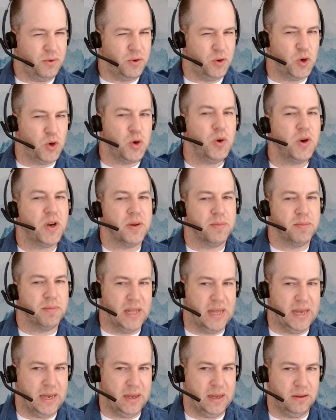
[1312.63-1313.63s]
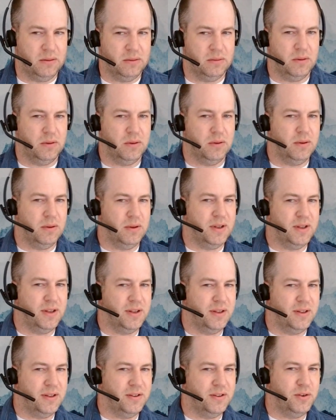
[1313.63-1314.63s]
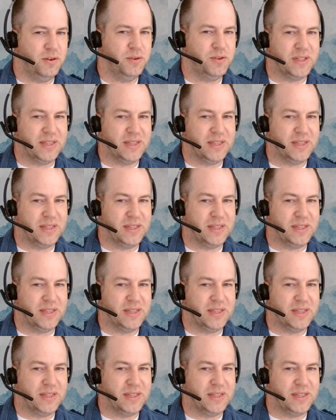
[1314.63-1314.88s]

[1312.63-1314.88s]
who can play, who's